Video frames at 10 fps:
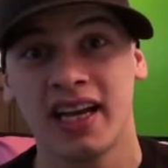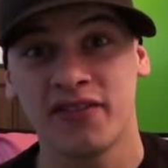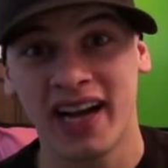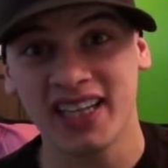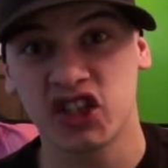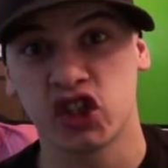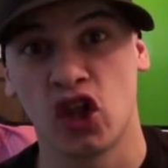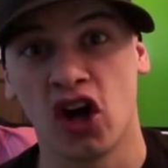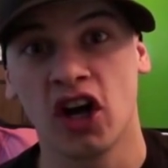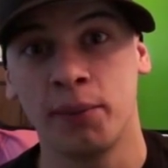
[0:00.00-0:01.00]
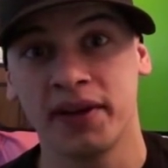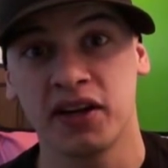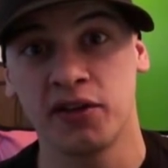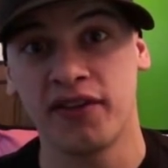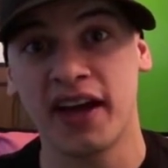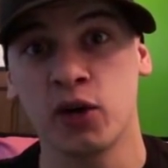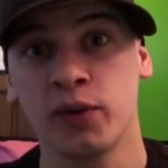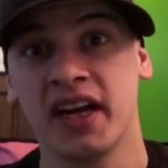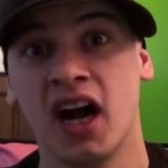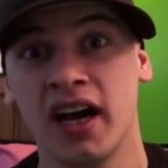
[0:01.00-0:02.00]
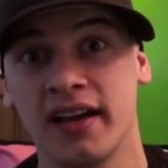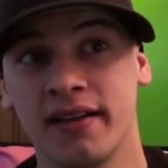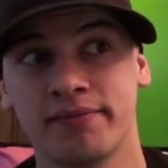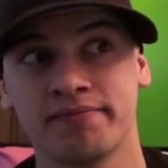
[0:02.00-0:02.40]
If a guy's schlong got bigger the fatter we got,